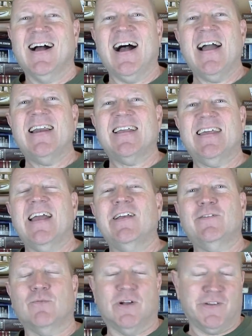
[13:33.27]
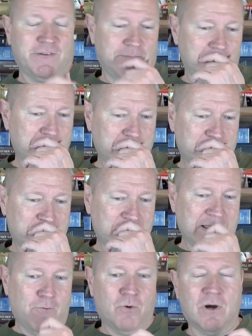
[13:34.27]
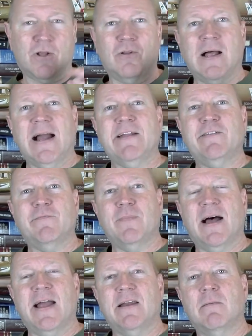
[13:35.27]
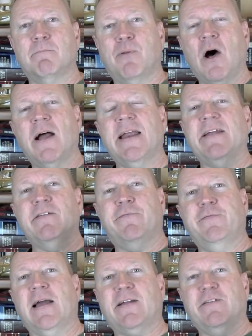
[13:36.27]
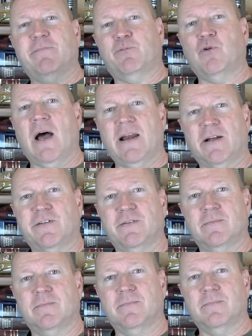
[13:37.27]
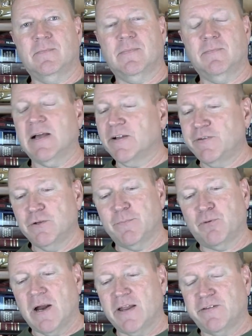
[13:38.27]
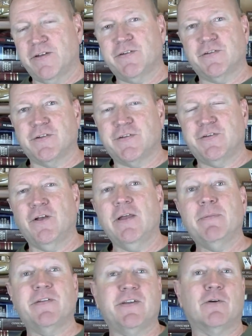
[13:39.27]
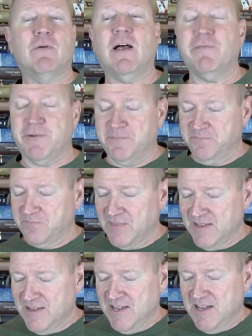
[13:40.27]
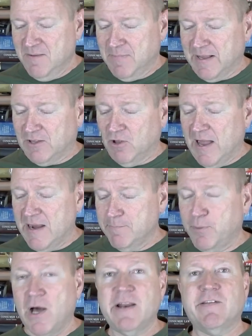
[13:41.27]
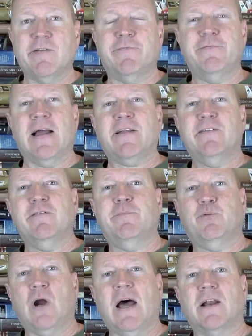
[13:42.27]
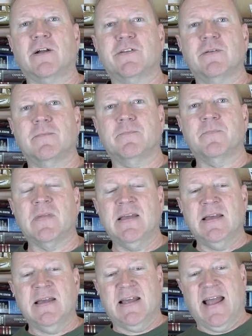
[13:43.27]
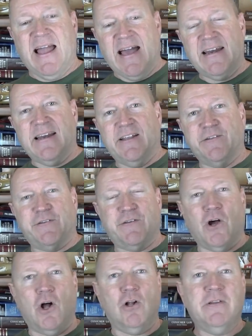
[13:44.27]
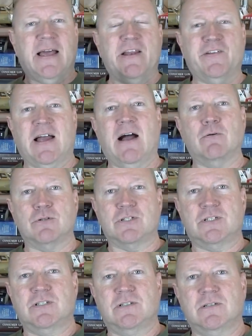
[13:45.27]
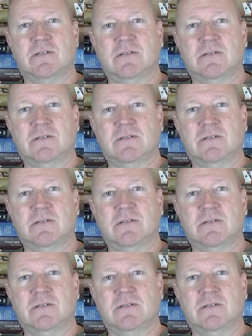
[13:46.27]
I had a case once where a client of mine bought a defective product. I'm not going to see what the product is because it's silly, but it's irrelevant. My client bought a defective product, had it installed at his house,